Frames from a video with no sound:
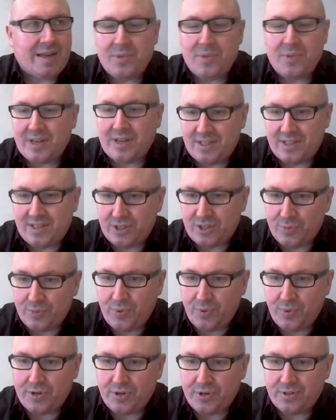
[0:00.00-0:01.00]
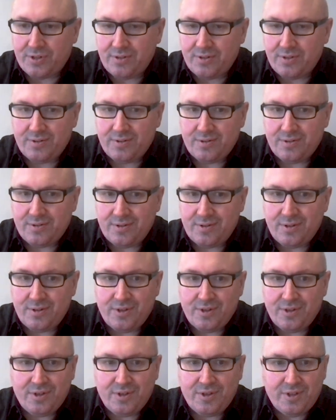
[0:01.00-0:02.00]
immunization person
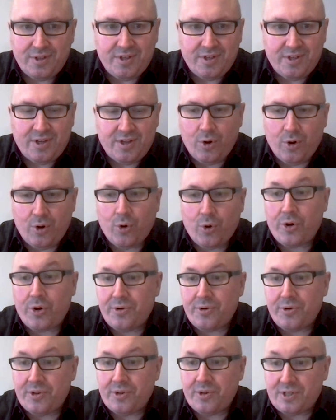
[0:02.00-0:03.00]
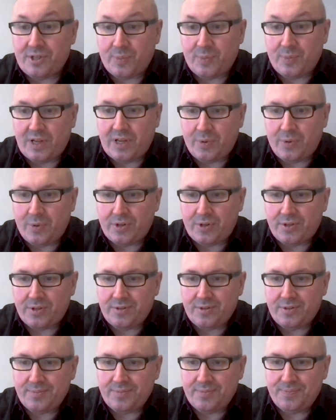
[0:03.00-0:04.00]
or you're a display
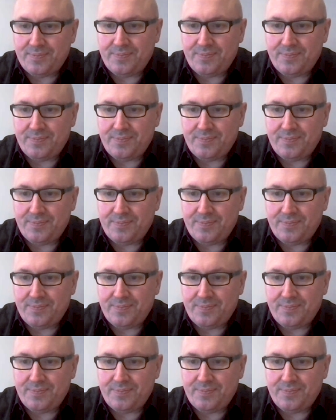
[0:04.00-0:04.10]
person.